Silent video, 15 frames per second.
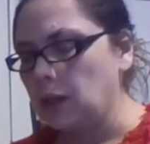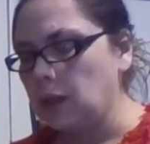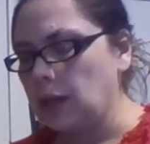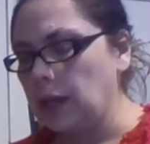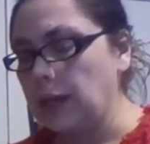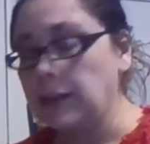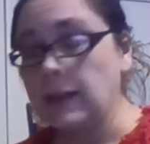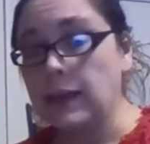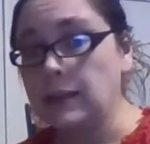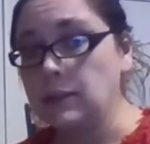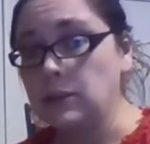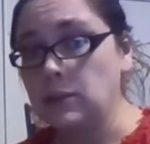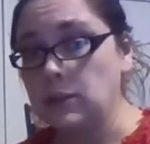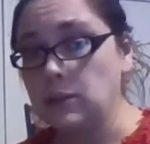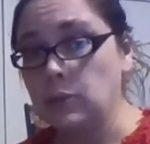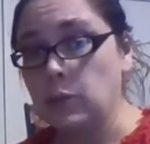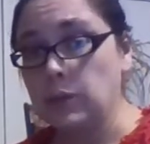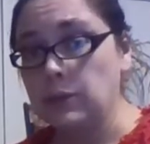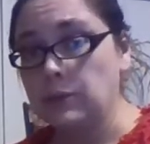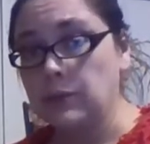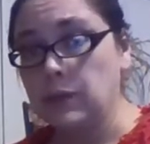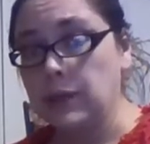And eggs are just
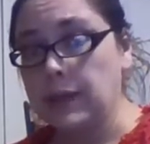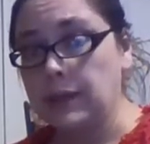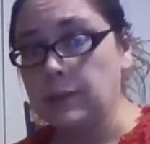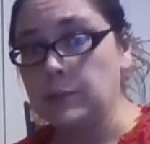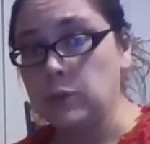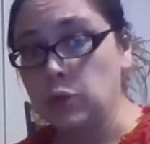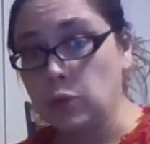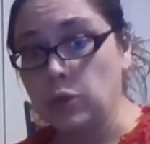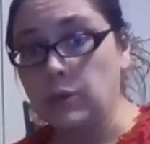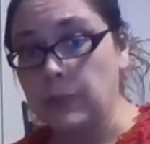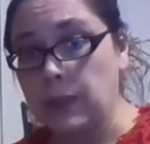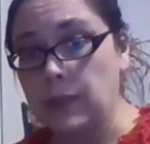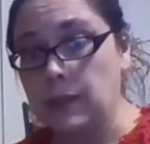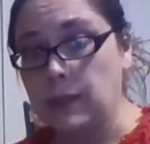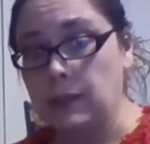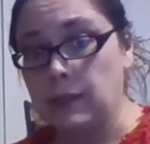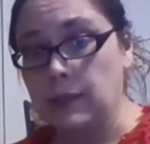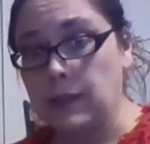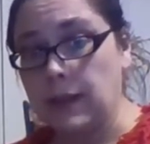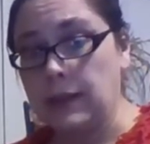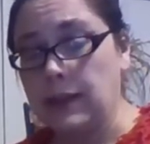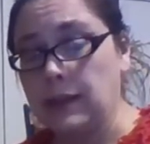wonderful at absorbing
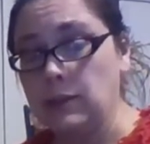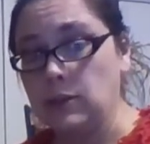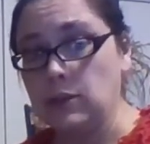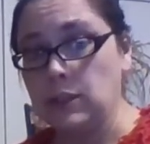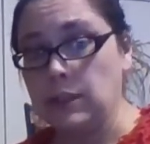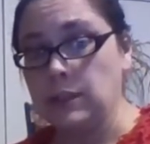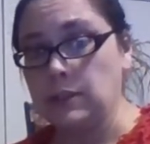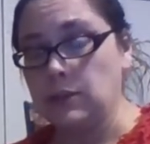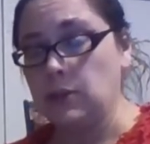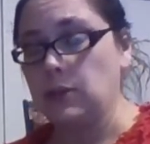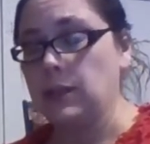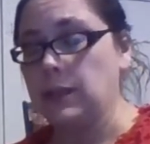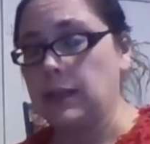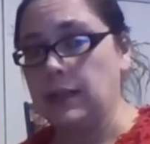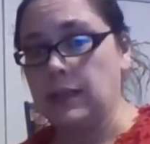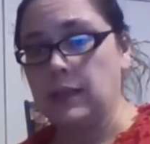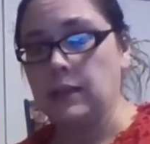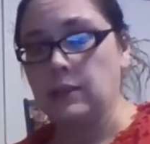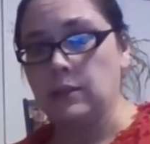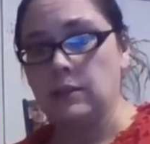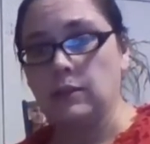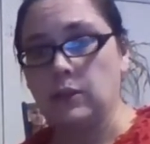that energy so that
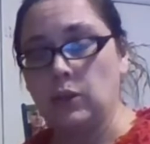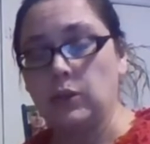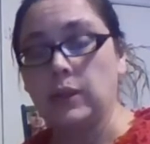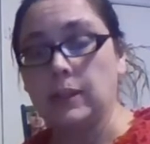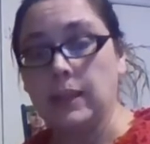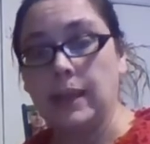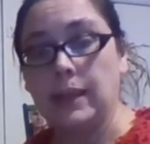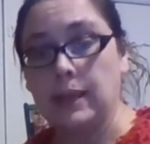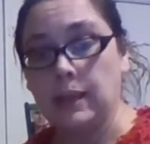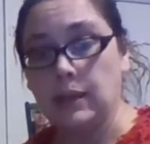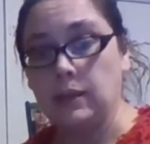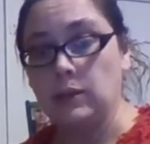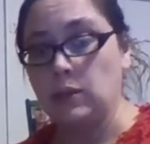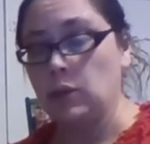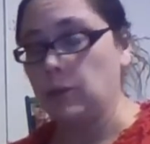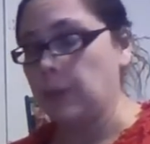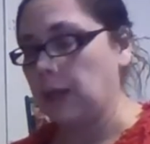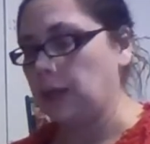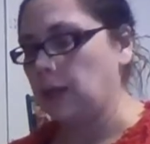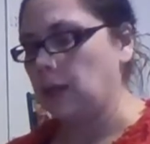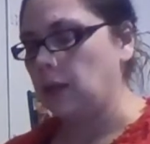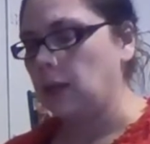you can take it into your
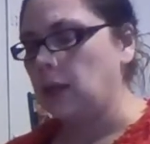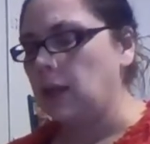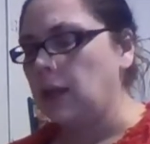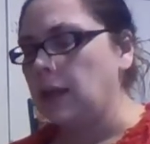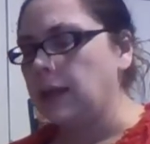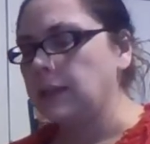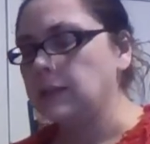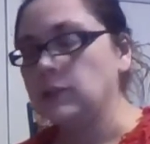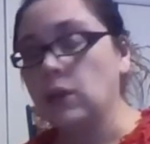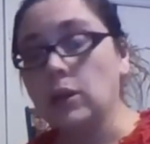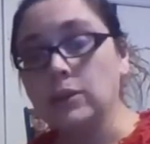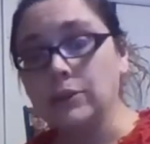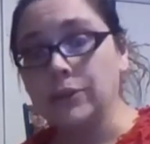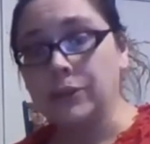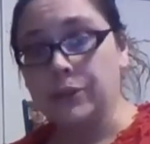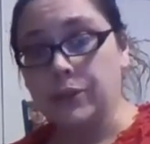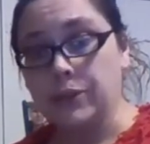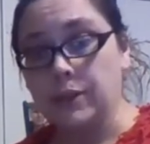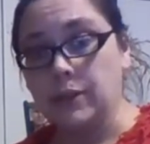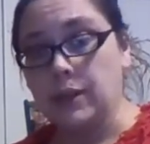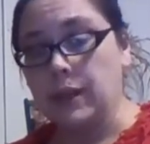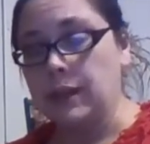body. It is also
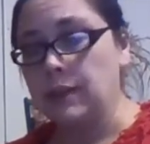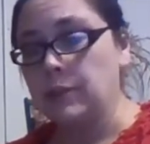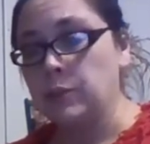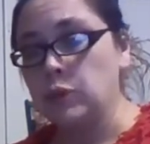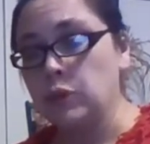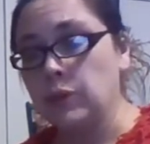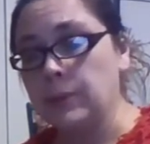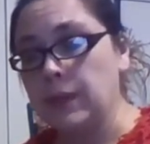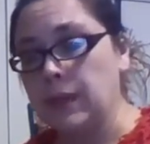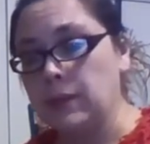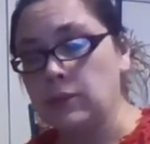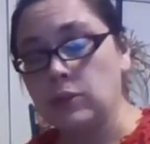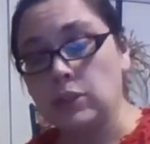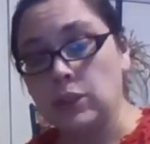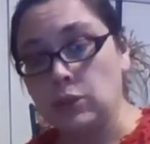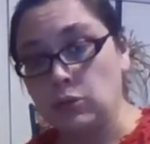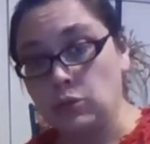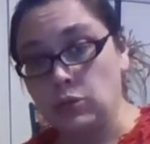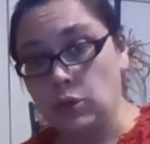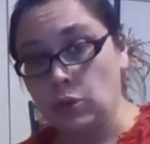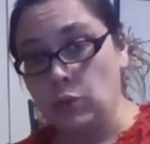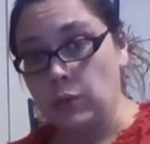good at absorbing energy you
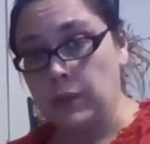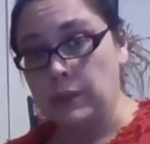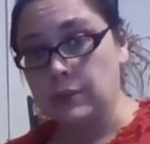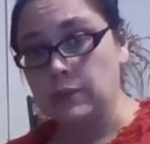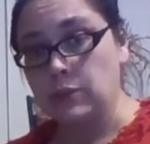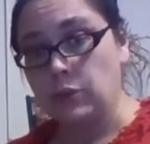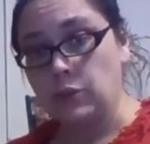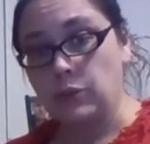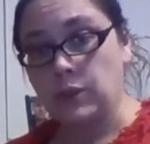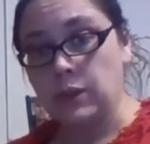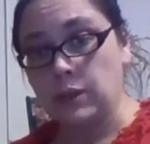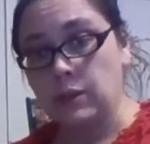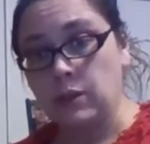don't want, so you can